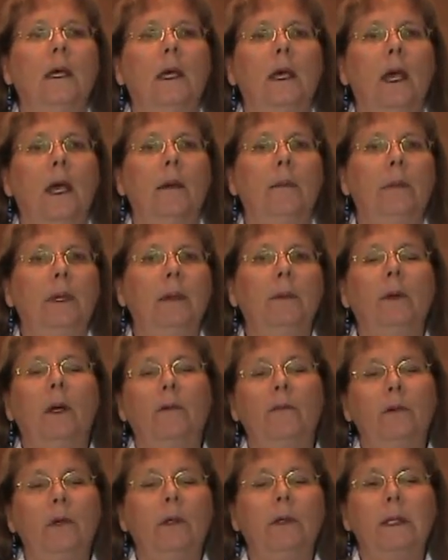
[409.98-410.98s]
And people are
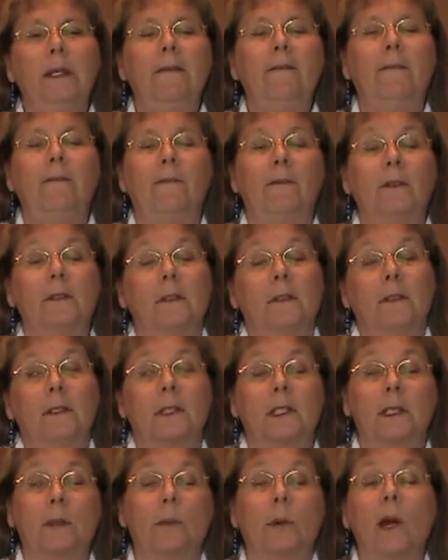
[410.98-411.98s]
frequently
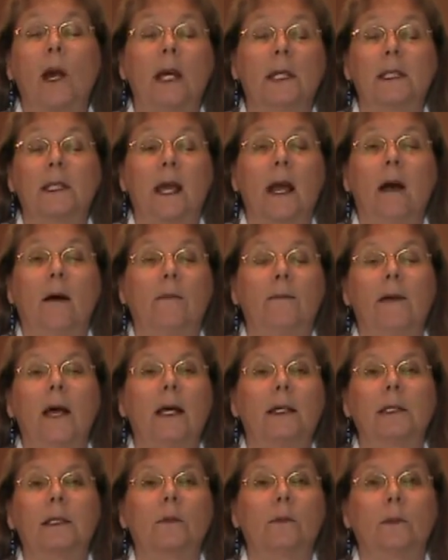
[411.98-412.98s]
surprised at how
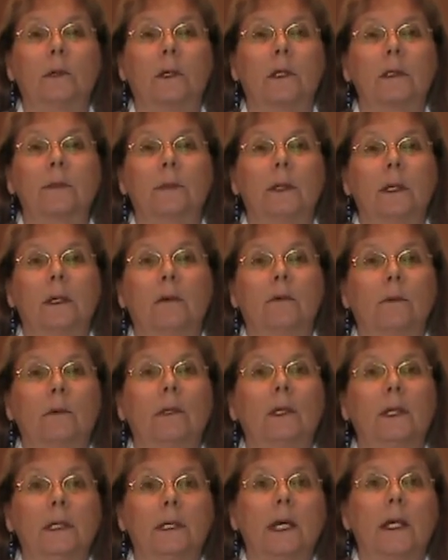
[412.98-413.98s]
fast it works, but it
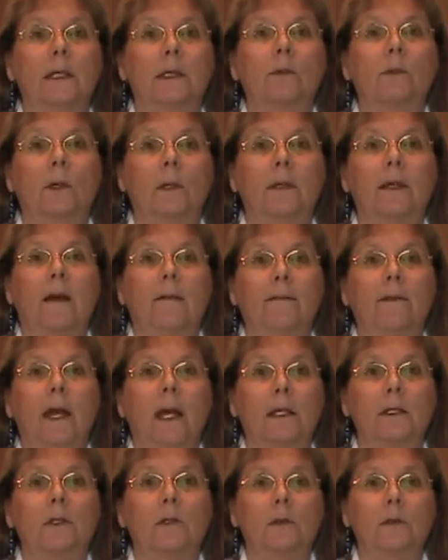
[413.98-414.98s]
really does work that
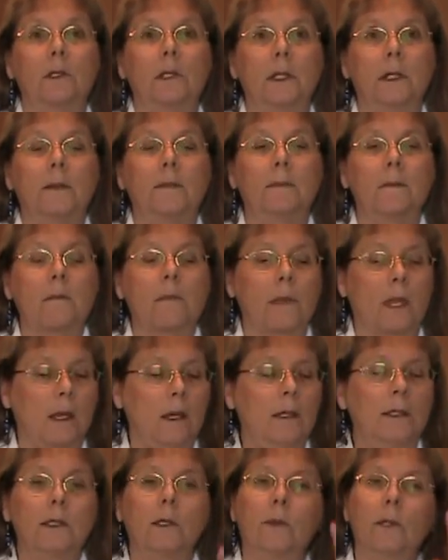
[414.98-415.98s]
fast usually.
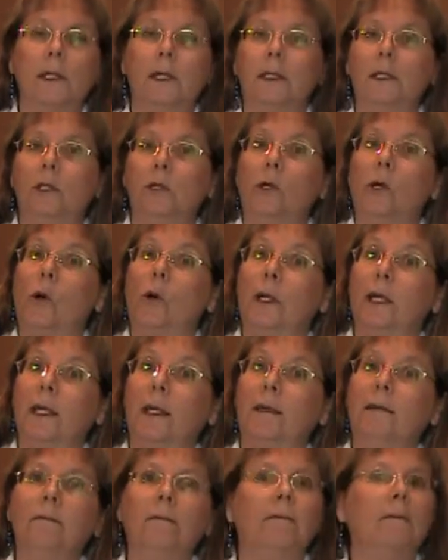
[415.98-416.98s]
So we're going to go
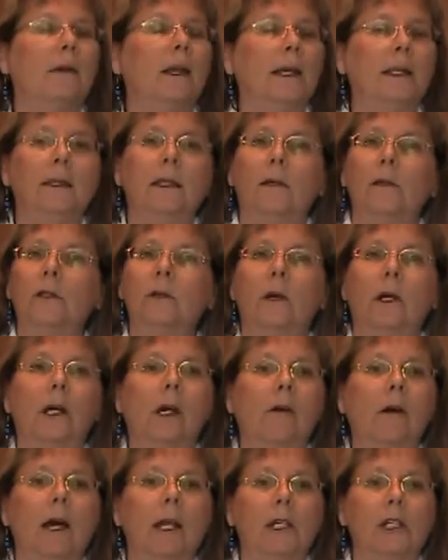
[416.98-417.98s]
again, right there to our
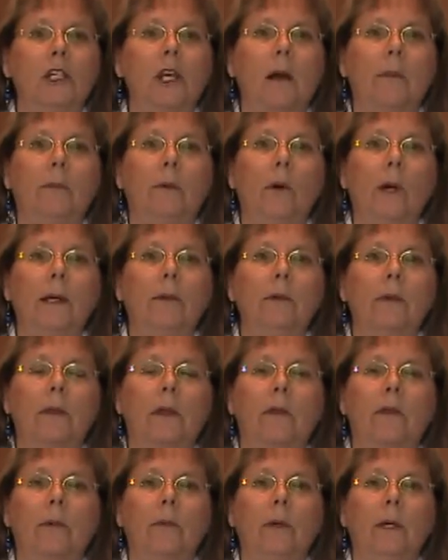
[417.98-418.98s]
karate chop point with
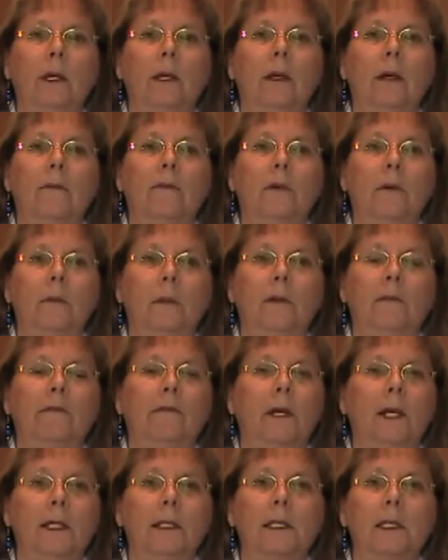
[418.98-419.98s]
our 3 affirmative
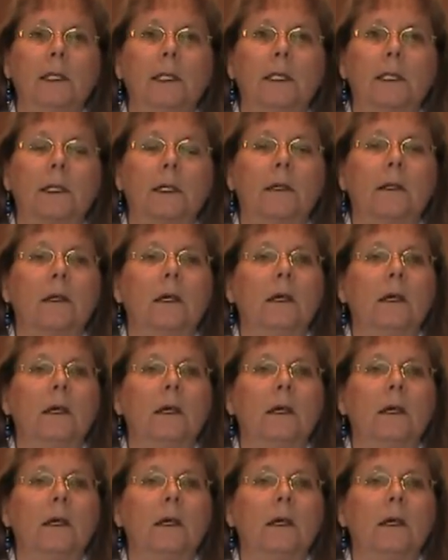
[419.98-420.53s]
phrases.